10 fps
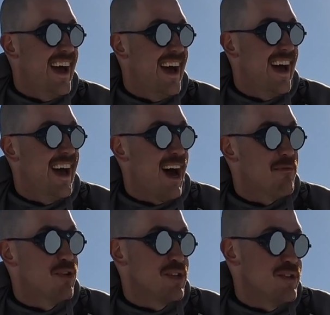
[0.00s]

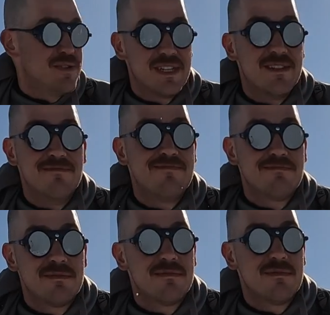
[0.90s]
I'm only using
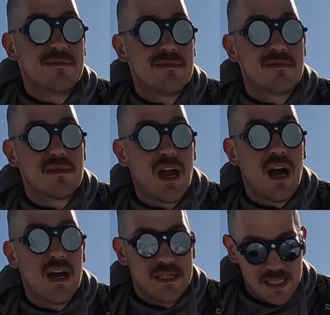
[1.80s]

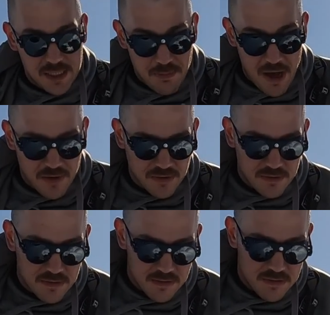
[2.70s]
a 6-pound
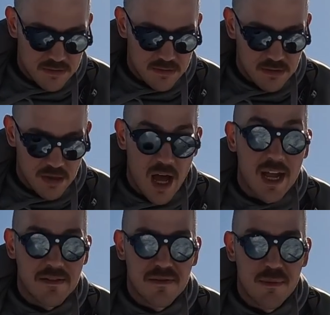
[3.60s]

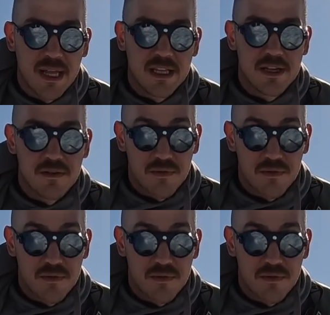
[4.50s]
line for my leader,